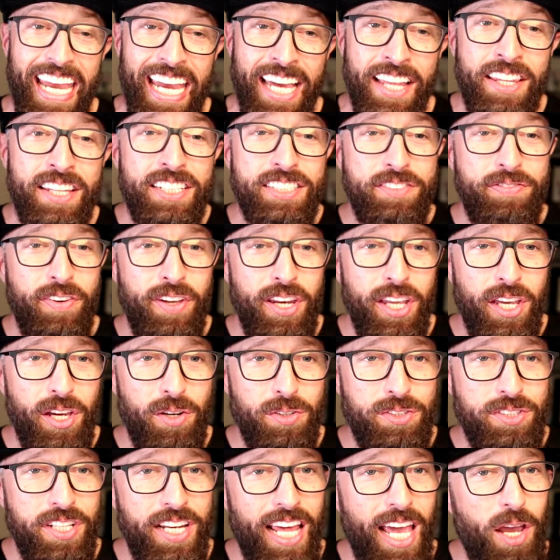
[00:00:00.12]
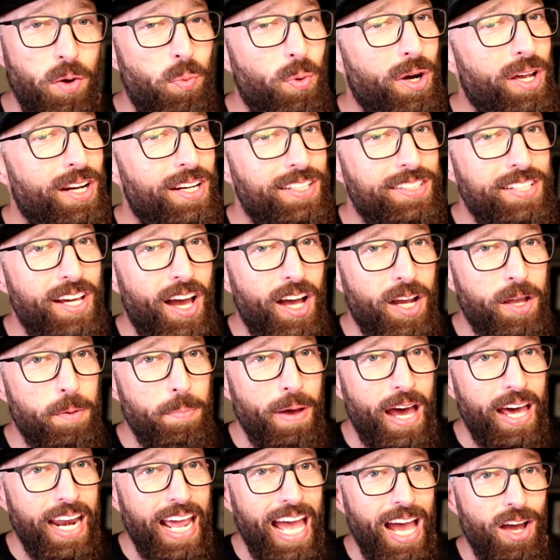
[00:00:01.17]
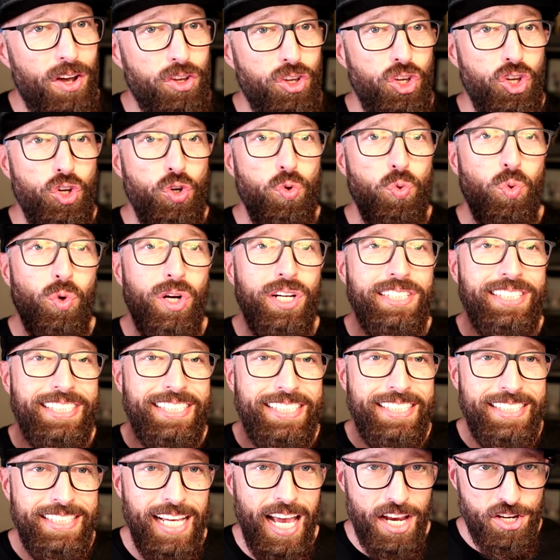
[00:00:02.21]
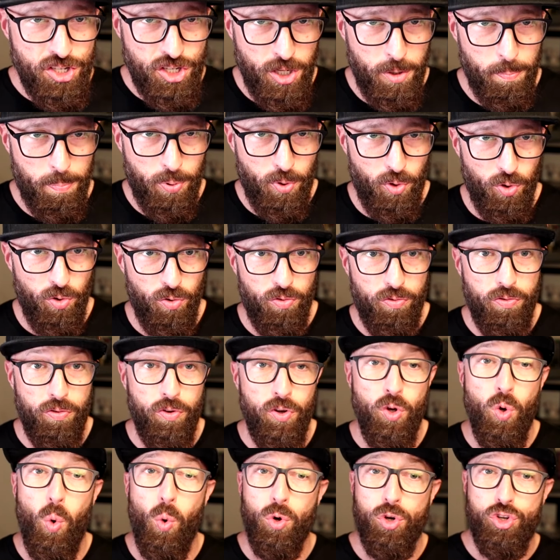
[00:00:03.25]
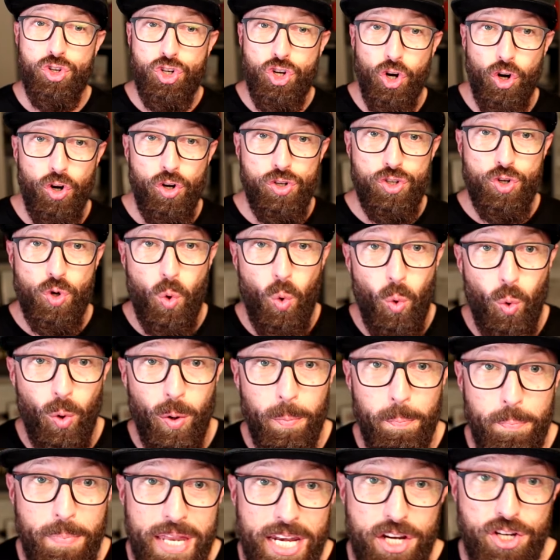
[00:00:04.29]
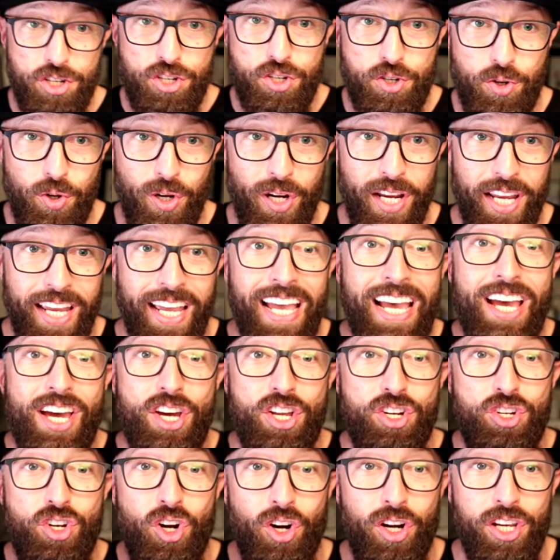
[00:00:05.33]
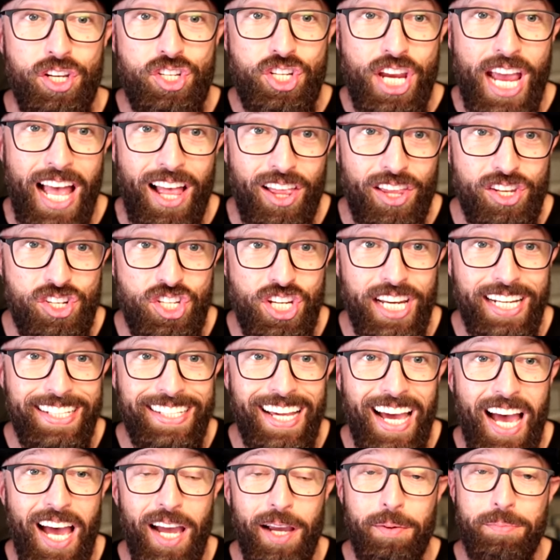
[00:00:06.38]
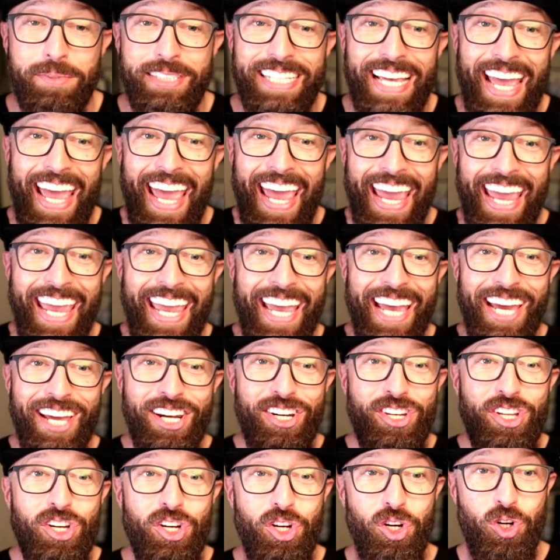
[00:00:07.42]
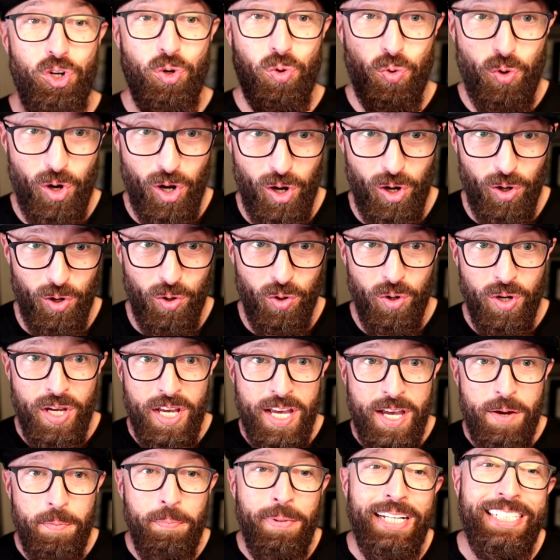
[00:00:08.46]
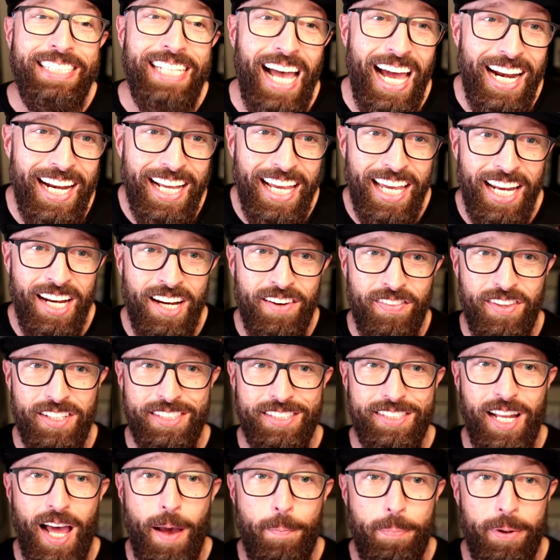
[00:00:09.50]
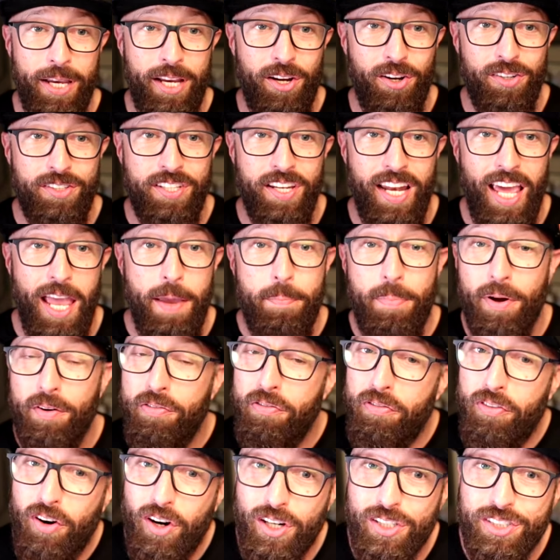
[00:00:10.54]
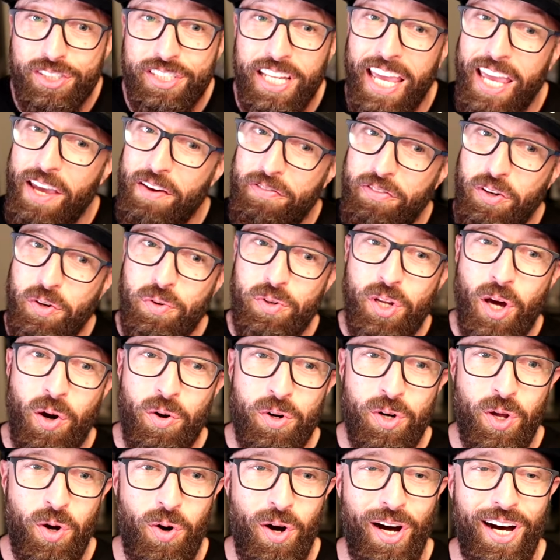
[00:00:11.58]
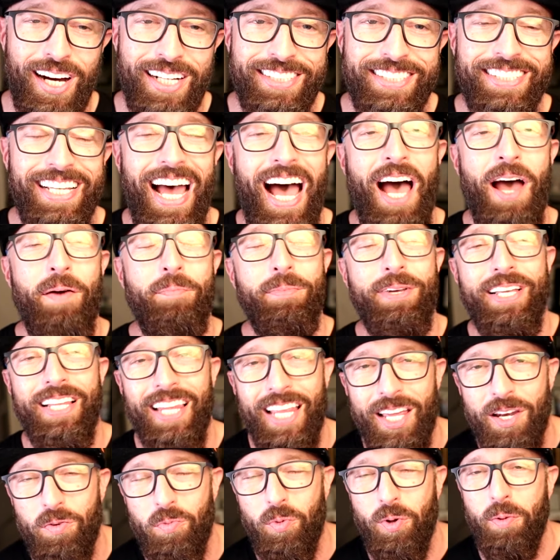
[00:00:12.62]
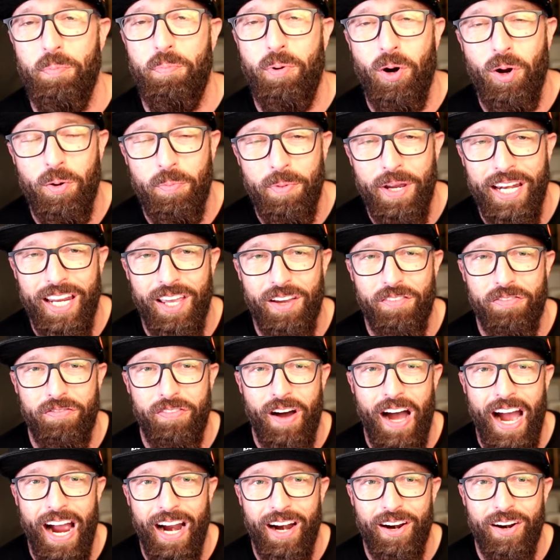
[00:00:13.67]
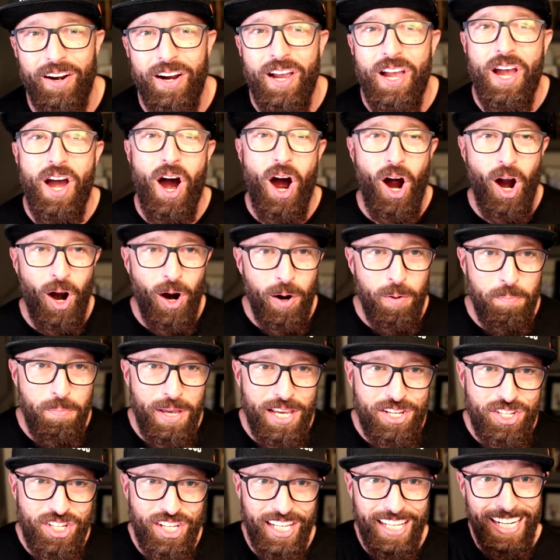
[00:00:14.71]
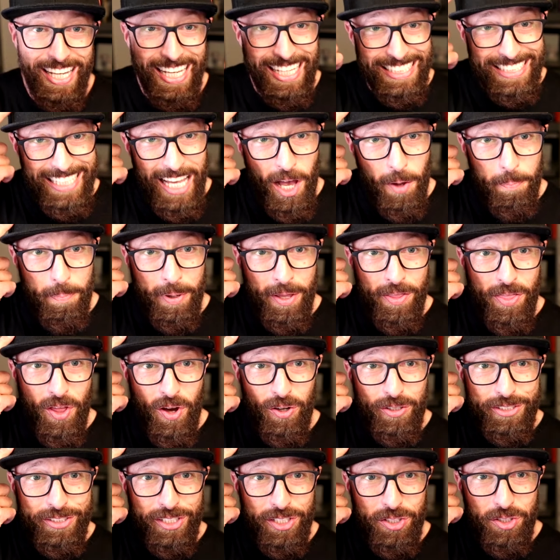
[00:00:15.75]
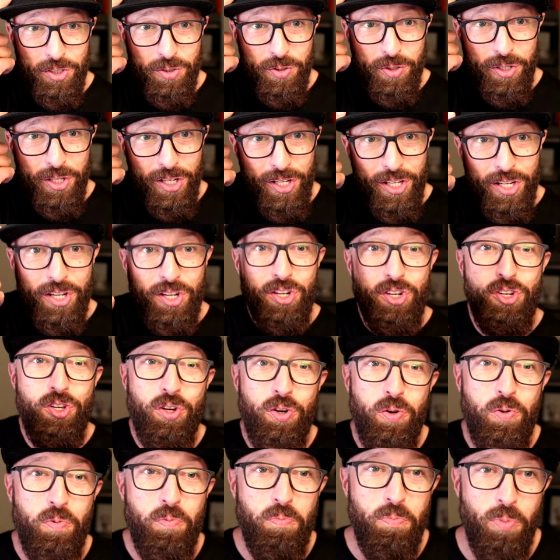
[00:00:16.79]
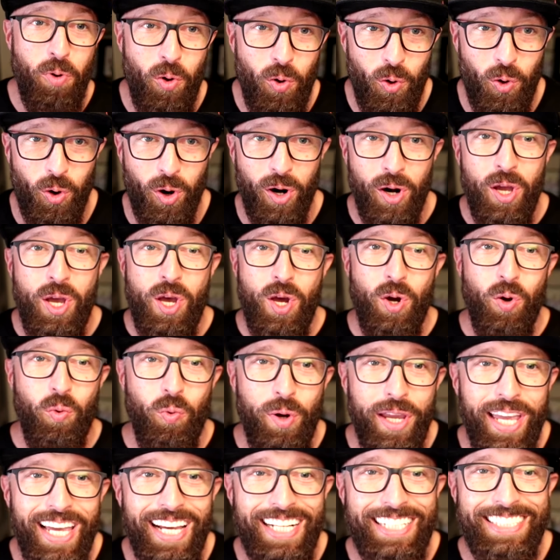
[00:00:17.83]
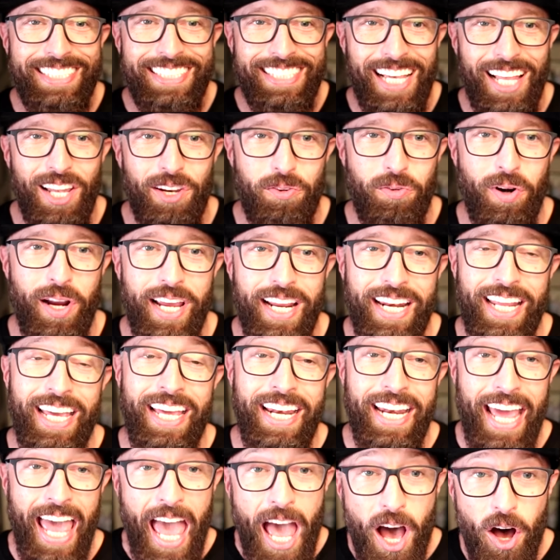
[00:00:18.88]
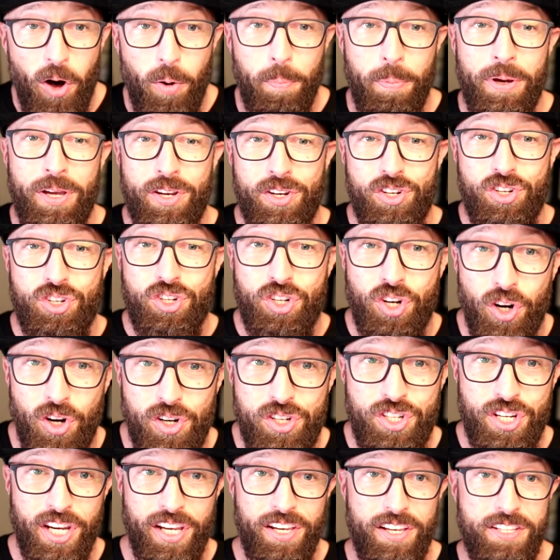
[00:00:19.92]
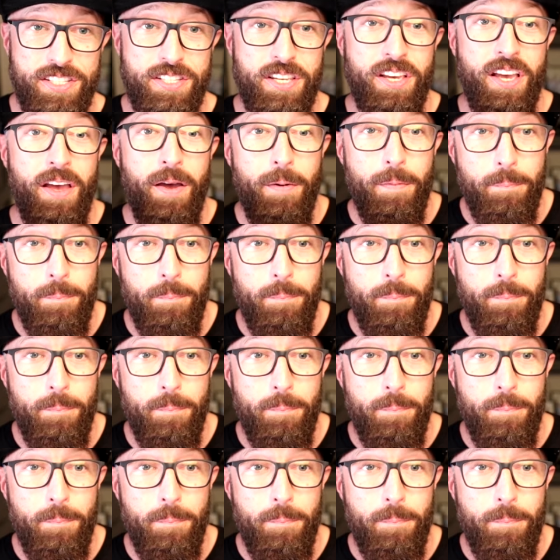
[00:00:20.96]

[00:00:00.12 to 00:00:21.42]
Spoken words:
In this video today, we're going to talk about how you recession-proof your church or ministry during challenging times and grow. I'm excited to get into this topic here today, but first, if you don't know us, I'm Clint with Pro Media Fire. Our mission is helping those that do good do more. We accelerate and help churches,